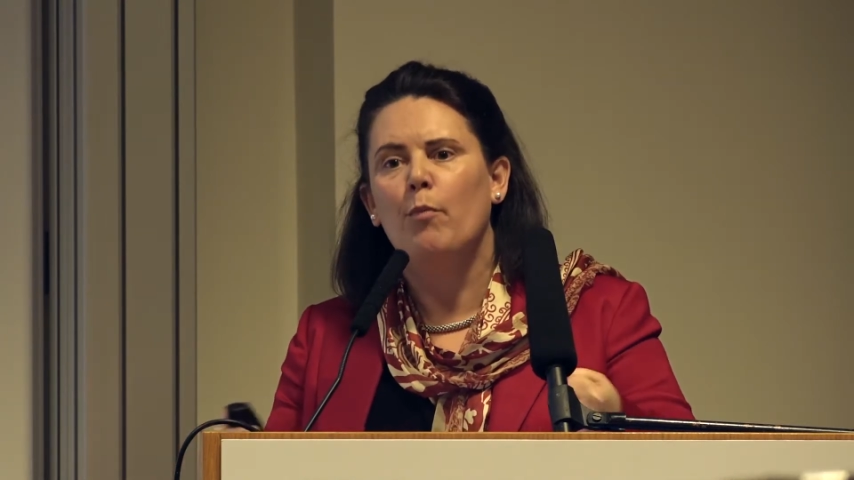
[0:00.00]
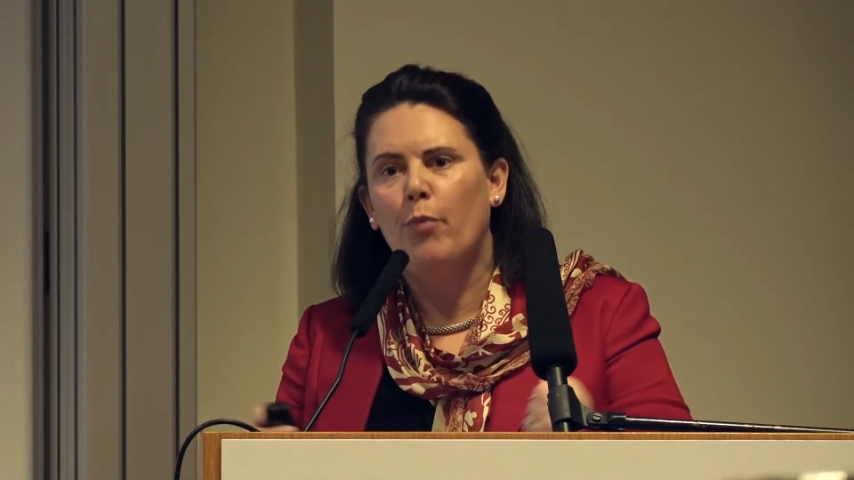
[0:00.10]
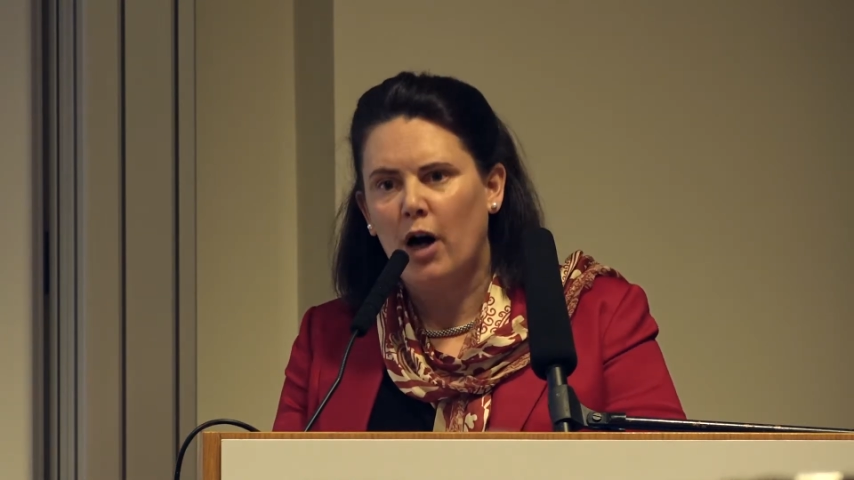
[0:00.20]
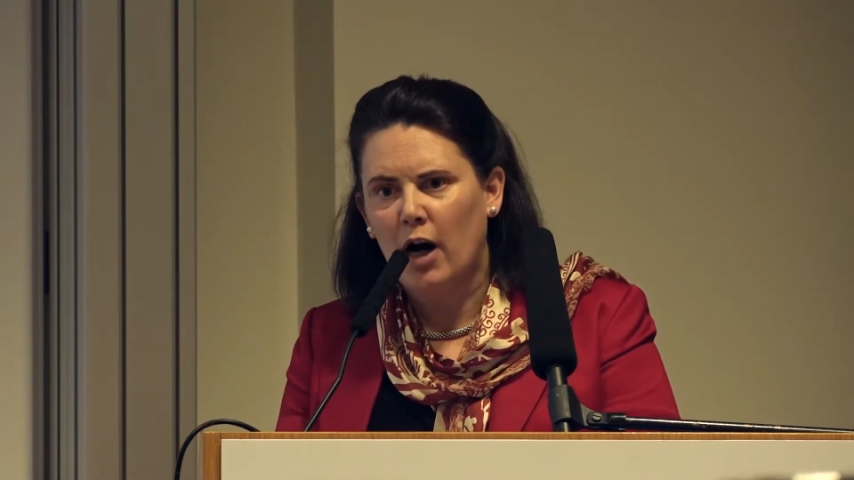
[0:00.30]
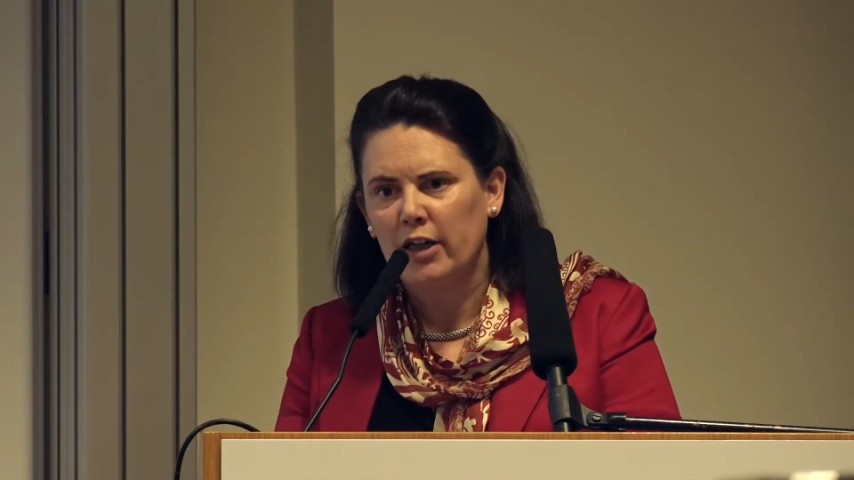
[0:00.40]

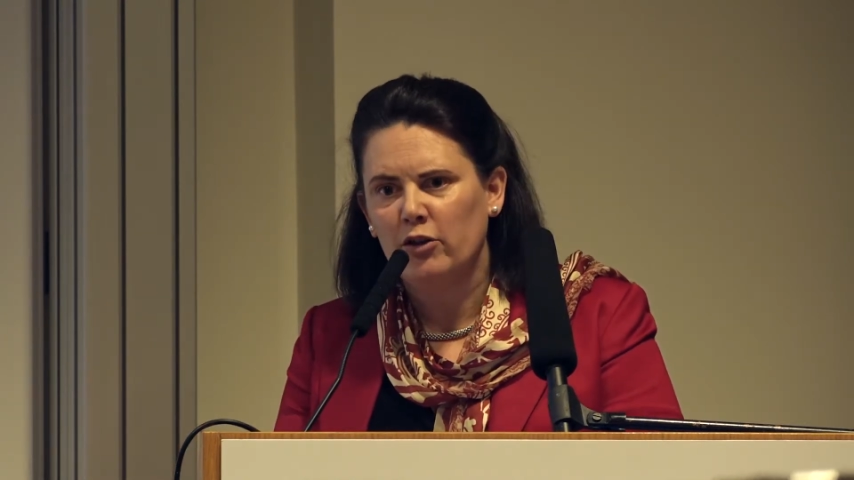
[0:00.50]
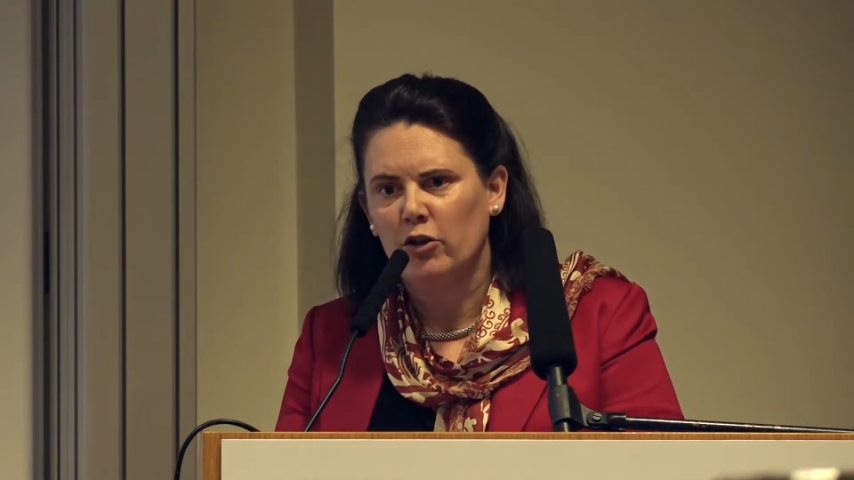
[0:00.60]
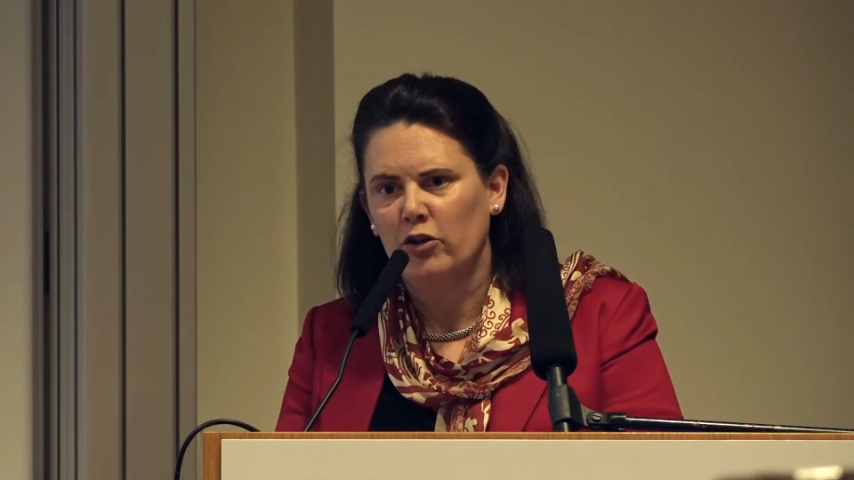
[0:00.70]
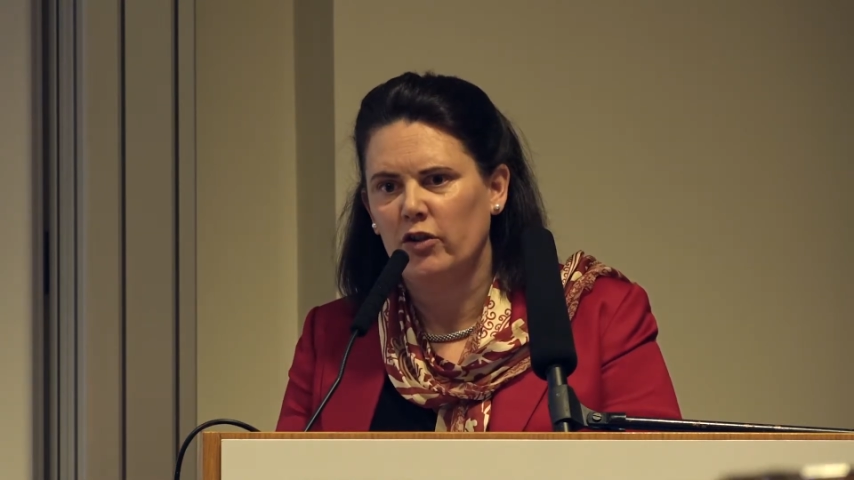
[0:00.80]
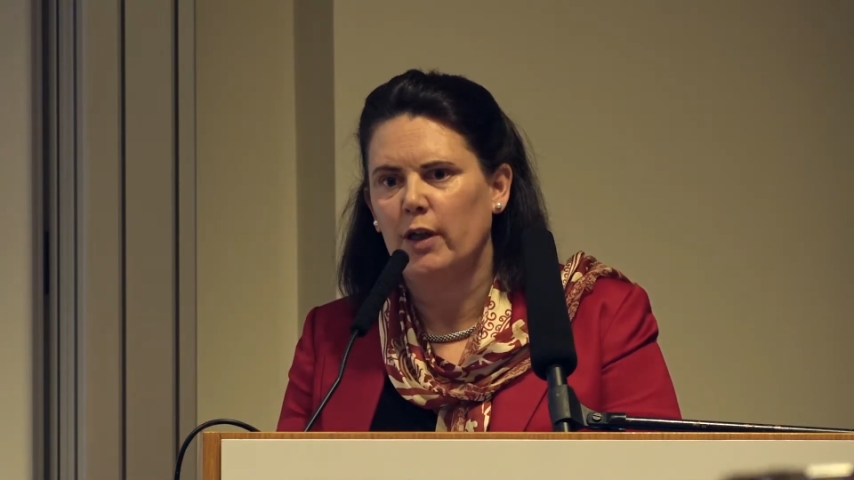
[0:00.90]

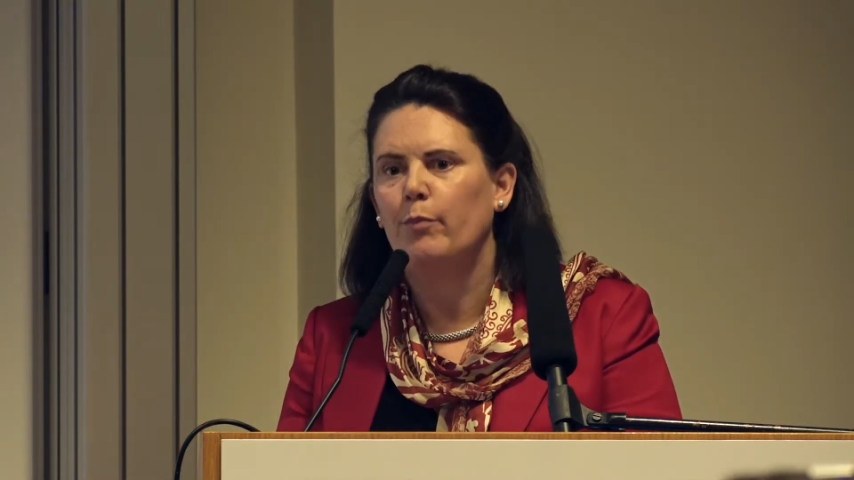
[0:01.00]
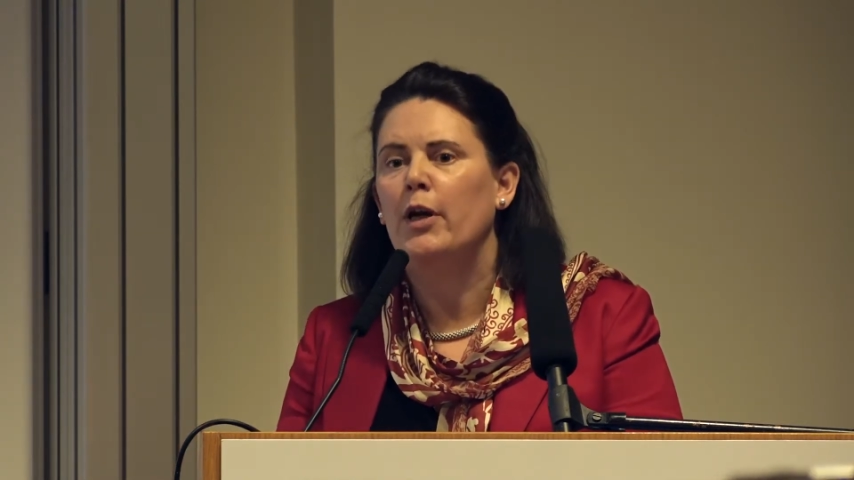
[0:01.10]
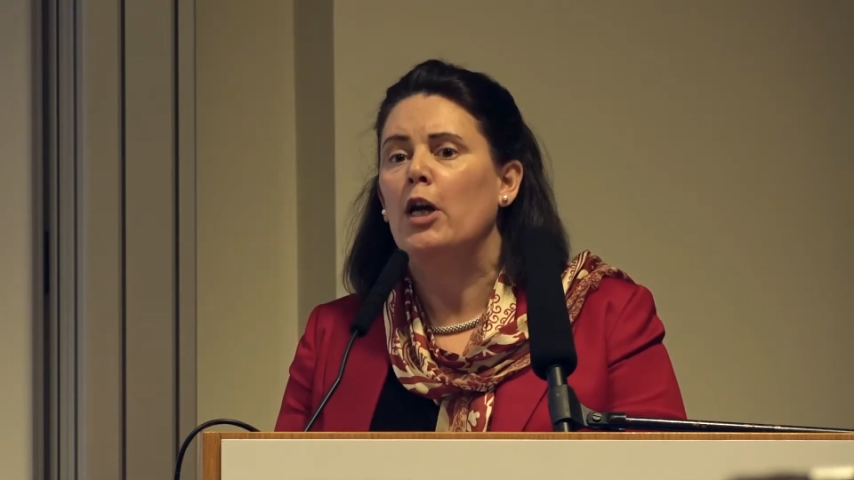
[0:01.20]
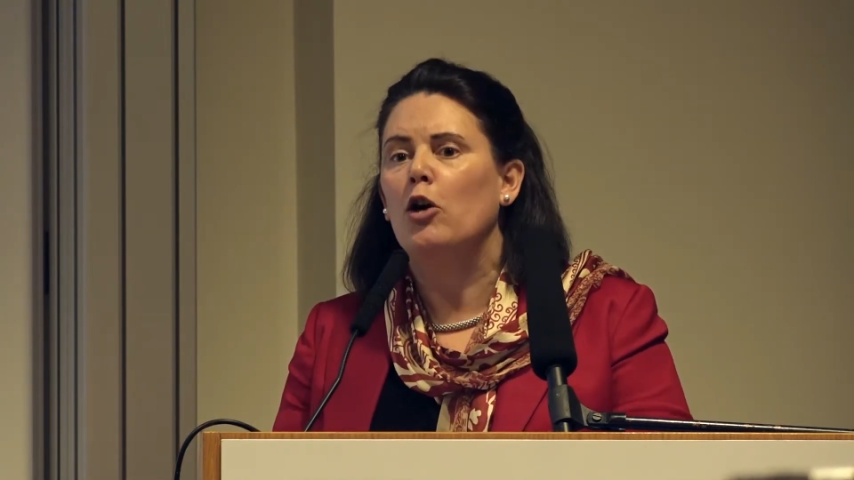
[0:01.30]
partnership,